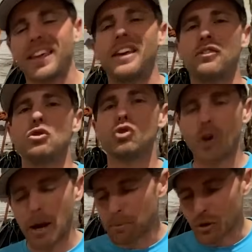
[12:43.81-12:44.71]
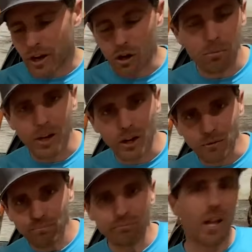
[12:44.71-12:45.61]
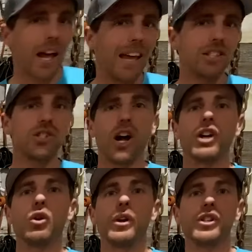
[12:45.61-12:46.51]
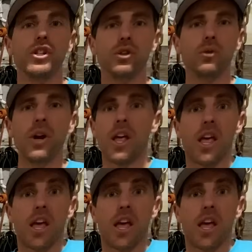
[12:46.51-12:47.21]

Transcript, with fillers: If you drop your carabiner, it's not going to